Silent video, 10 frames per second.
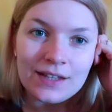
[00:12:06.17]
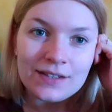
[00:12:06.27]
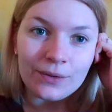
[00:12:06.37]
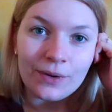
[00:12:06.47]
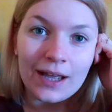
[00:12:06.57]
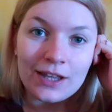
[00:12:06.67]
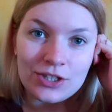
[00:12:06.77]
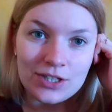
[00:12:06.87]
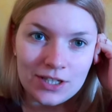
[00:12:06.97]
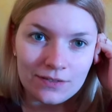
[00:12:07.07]
So I
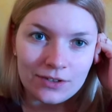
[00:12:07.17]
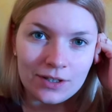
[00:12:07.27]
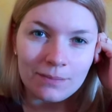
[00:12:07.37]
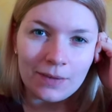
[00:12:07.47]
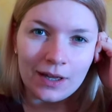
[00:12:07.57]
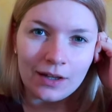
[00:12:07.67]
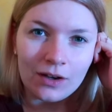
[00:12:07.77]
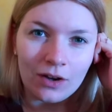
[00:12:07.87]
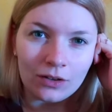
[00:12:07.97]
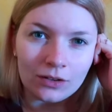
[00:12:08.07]
achieved my
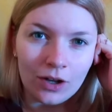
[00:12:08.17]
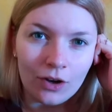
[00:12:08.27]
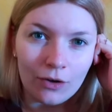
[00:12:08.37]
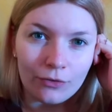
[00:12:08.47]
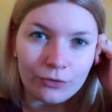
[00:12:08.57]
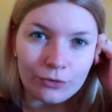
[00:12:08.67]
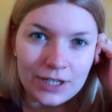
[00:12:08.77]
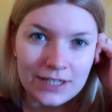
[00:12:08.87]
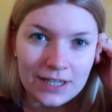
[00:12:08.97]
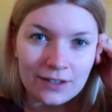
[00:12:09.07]
goal of
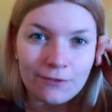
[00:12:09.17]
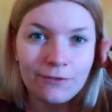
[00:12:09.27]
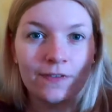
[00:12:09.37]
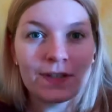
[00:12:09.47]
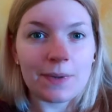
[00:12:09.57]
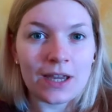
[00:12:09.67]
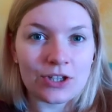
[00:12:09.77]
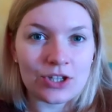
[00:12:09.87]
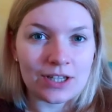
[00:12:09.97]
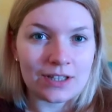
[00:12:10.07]
reading 50
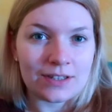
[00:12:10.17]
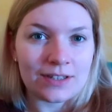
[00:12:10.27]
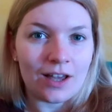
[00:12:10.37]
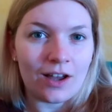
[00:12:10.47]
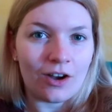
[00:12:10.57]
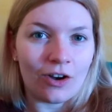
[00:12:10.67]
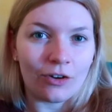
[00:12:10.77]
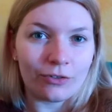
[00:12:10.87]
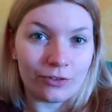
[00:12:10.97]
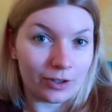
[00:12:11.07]
pages
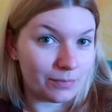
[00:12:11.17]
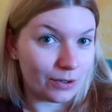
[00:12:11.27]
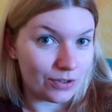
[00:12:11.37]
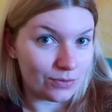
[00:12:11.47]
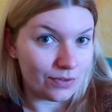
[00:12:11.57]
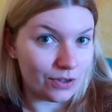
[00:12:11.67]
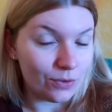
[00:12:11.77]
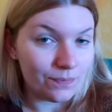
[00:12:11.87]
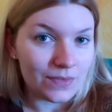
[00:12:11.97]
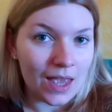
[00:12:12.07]
of In Paris with You,